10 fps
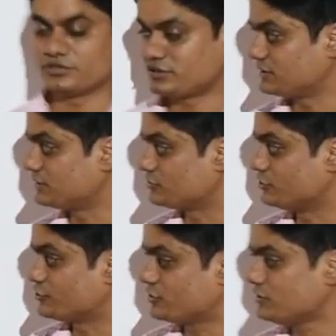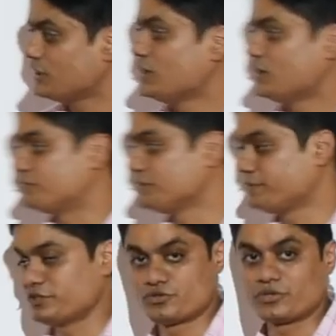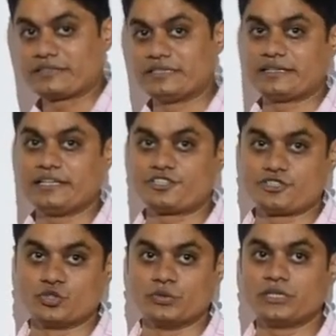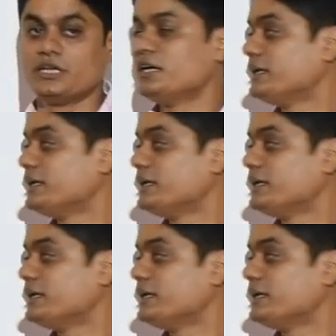so this is the solution of the first two cases, at least is over.